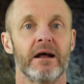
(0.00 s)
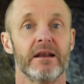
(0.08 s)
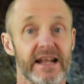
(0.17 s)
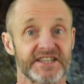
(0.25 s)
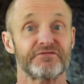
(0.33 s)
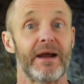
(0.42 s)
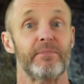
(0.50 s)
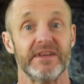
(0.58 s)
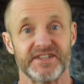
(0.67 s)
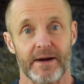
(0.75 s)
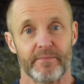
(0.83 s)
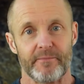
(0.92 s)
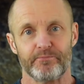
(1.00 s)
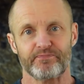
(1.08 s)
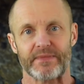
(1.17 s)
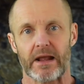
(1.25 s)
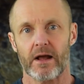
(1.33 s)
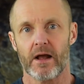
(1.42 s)
Let's wrap this up.
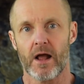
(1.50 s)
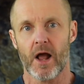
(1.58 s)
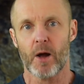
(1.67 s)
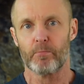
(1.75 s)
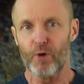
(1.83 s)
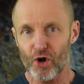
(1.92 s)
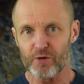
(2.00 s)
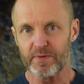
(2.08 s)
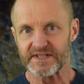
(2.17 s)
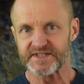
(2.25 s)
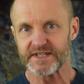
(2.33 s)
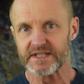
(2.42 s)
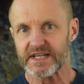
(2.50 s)
Blockbuster